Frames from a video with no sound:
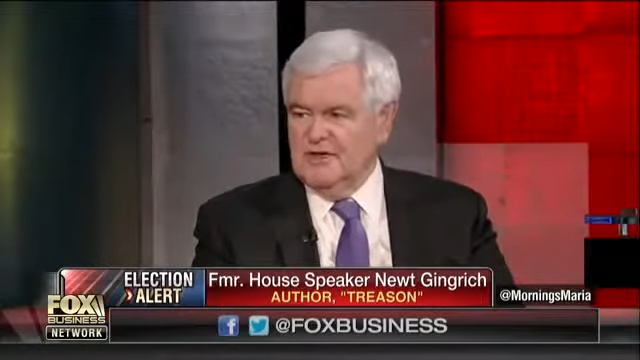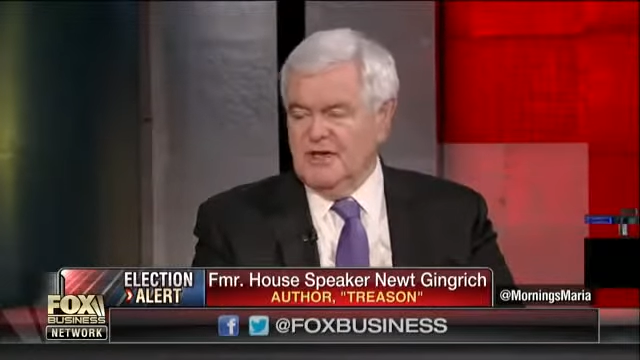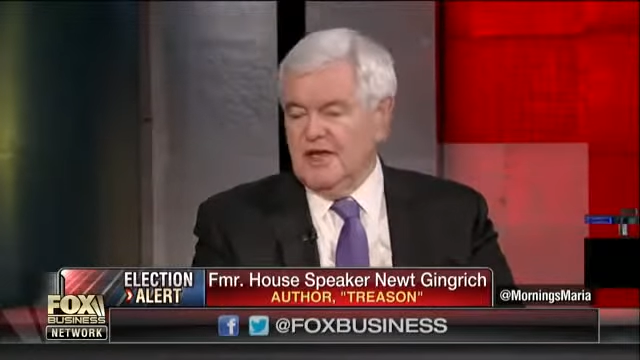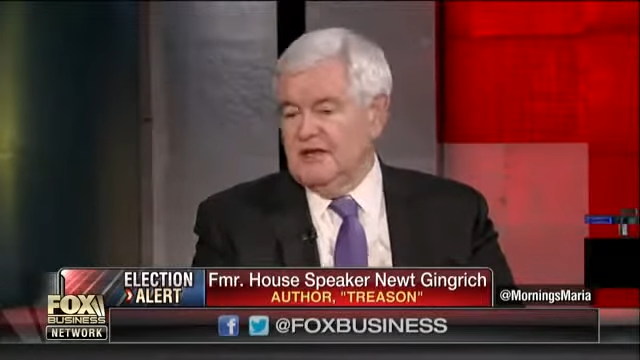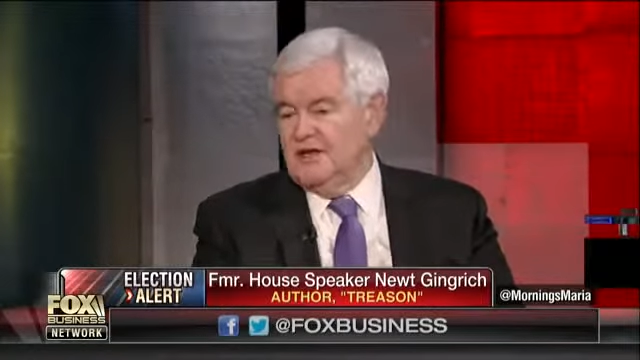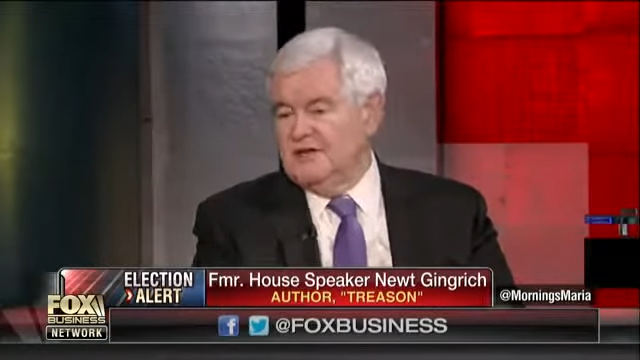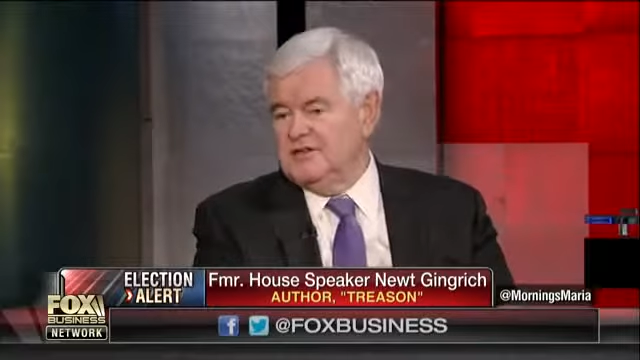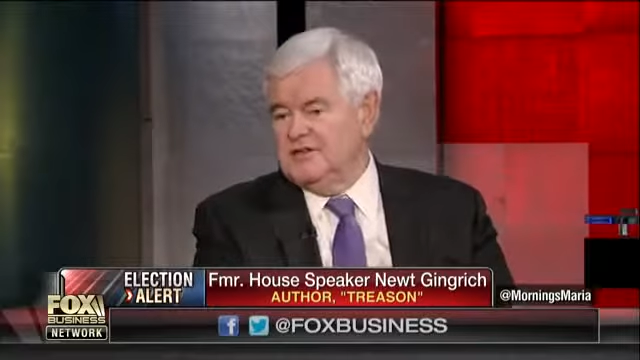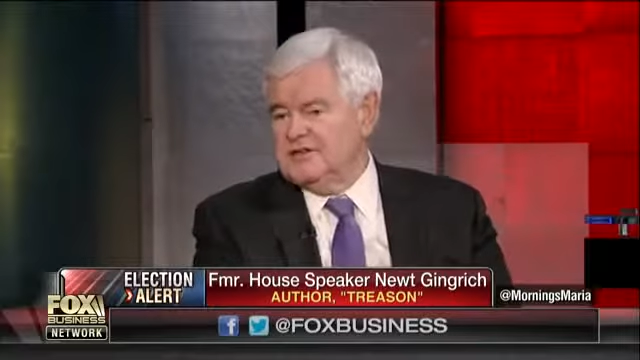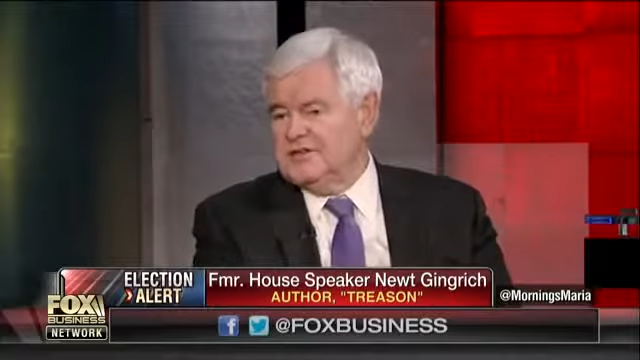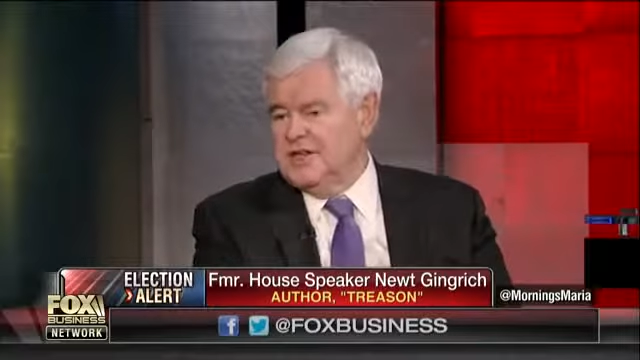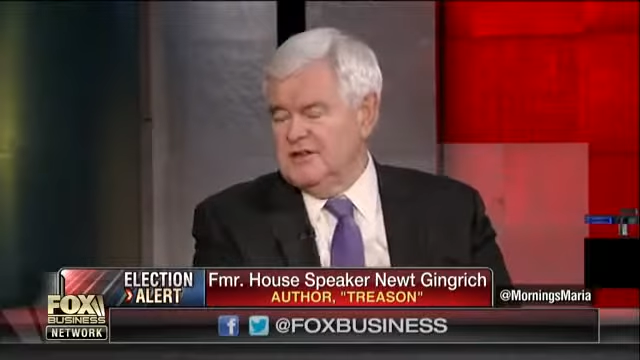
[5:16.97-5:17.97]
And, and you're
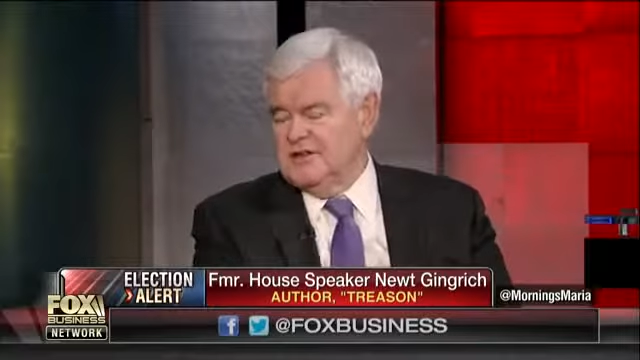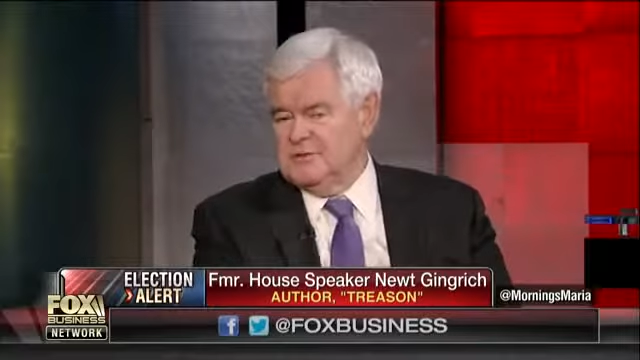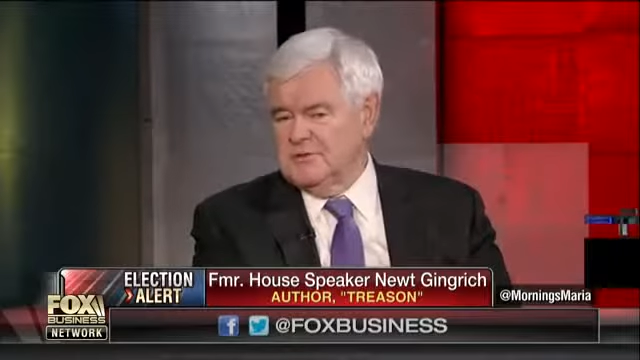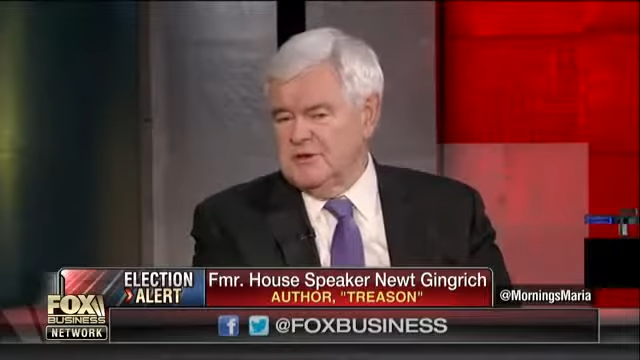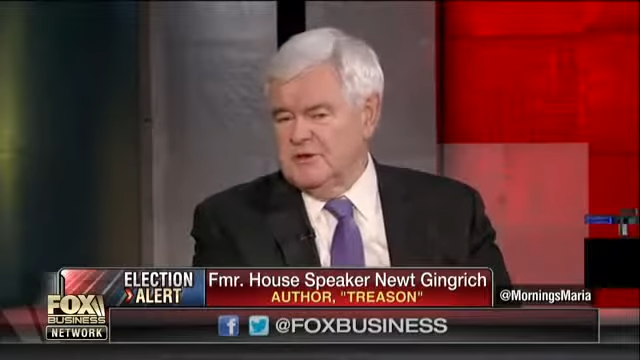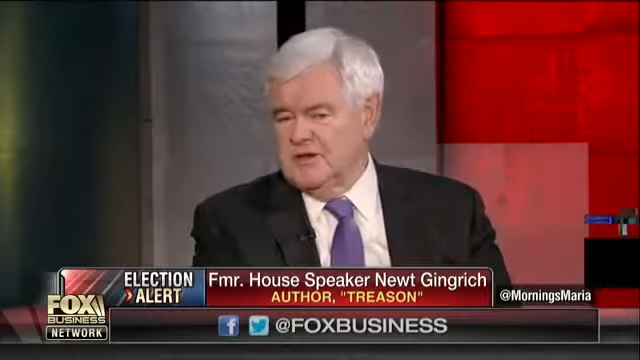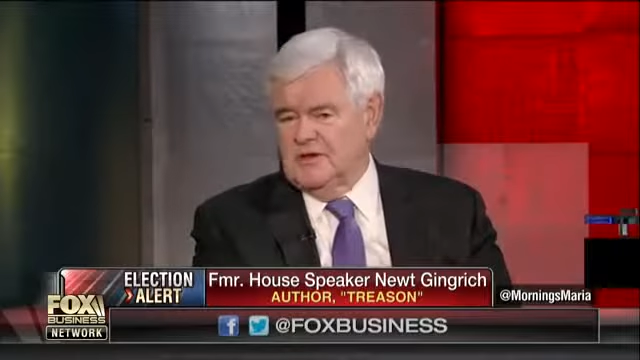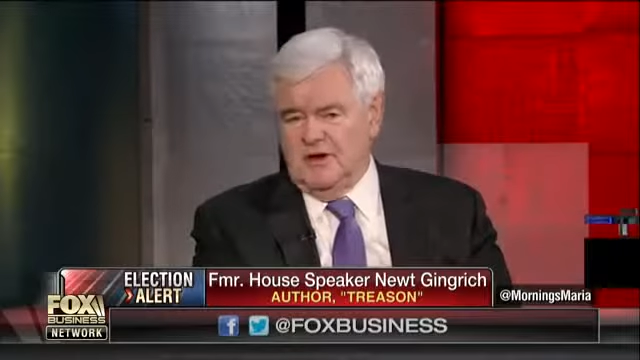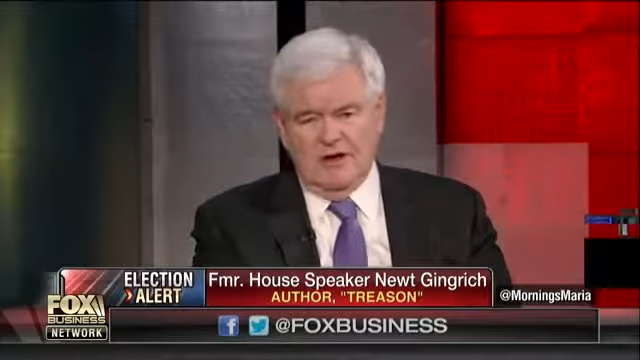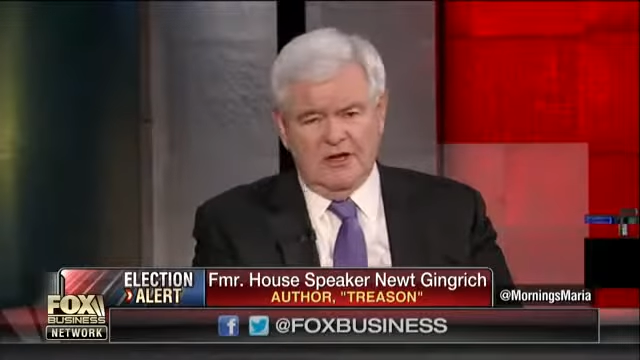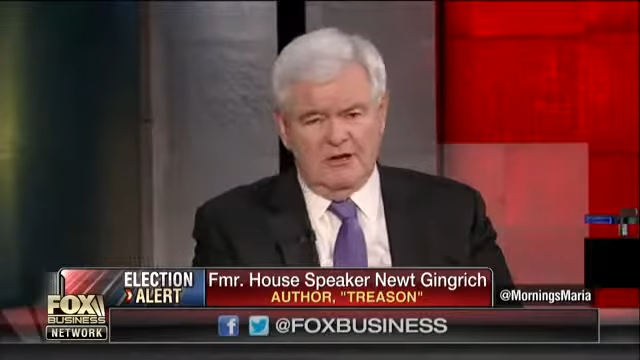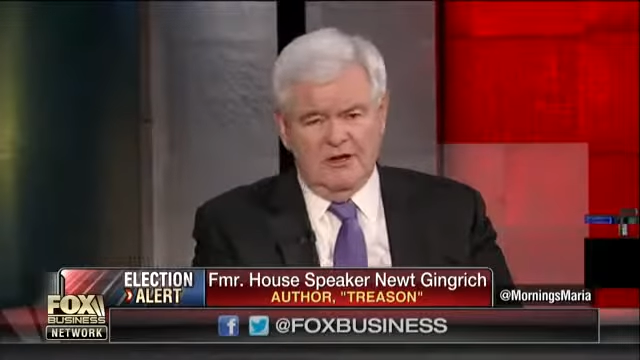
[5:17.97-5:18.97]
just seeing this, by the way, in an
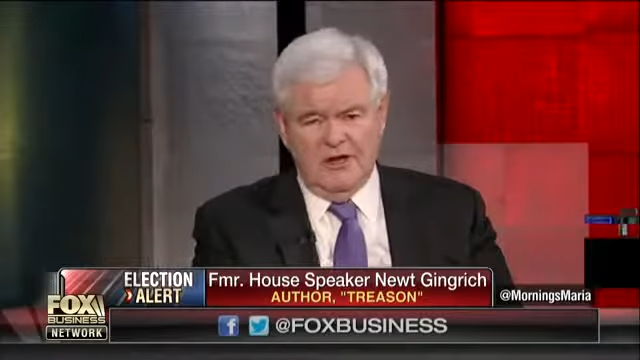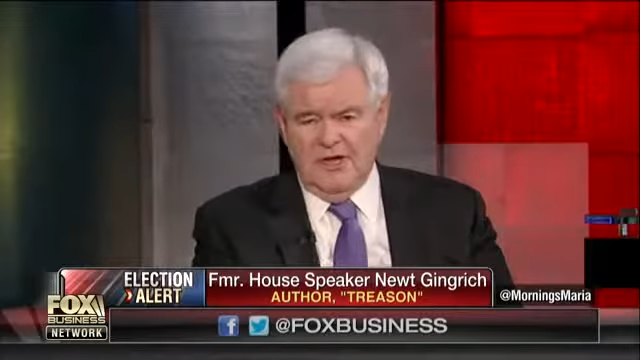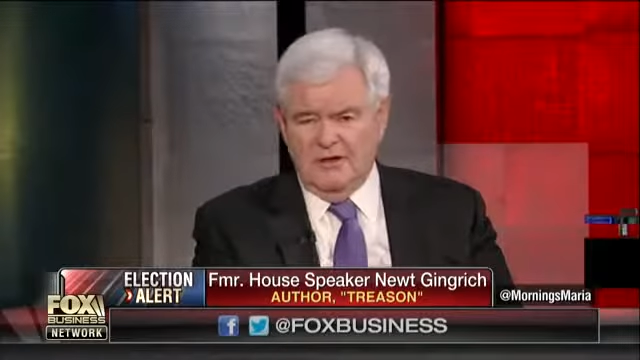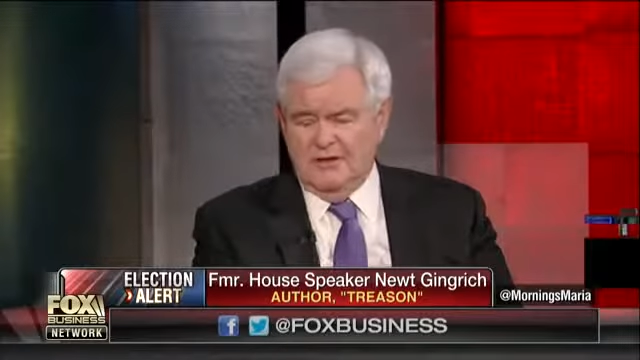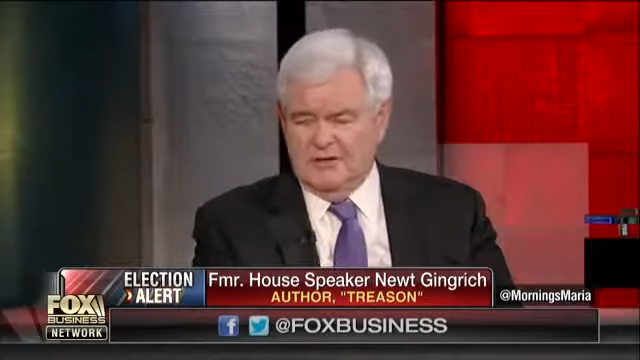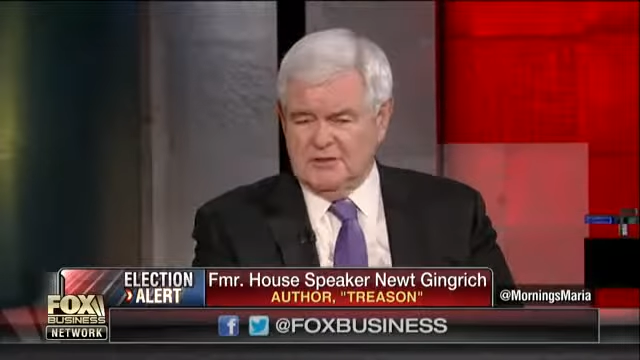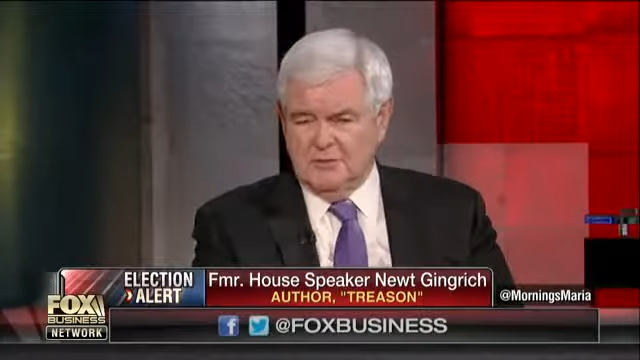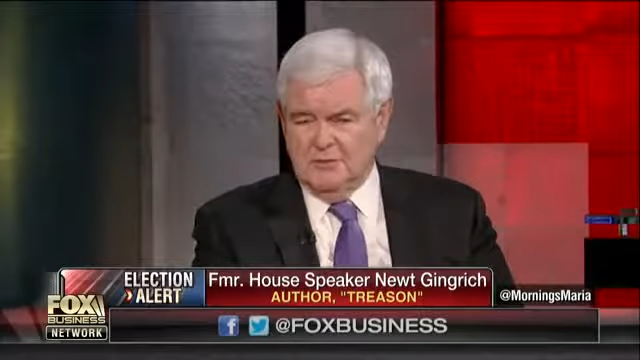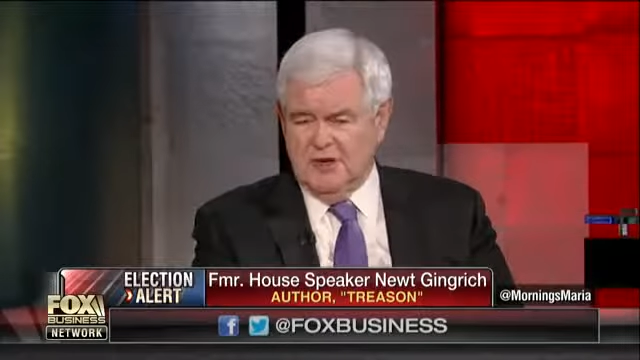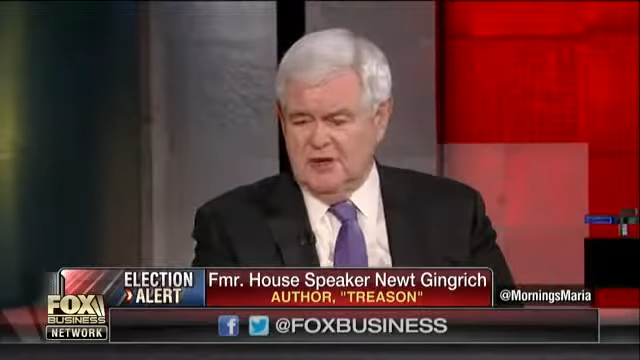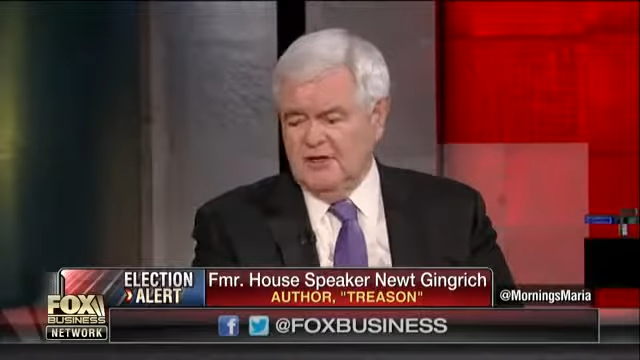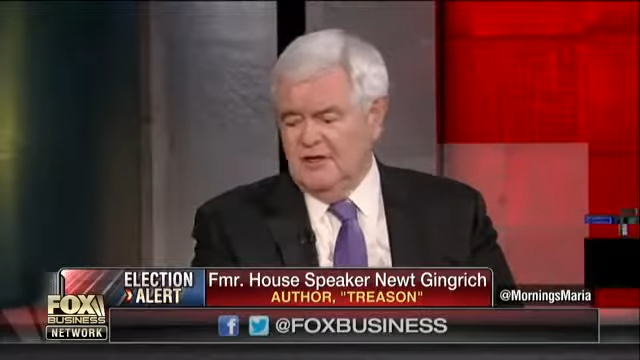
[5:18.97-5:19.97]
article again this
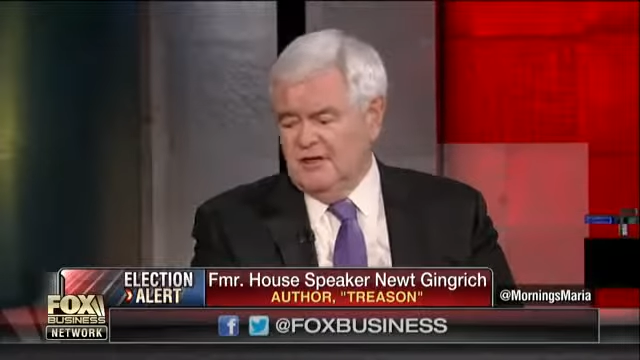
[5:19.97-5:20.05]
morning,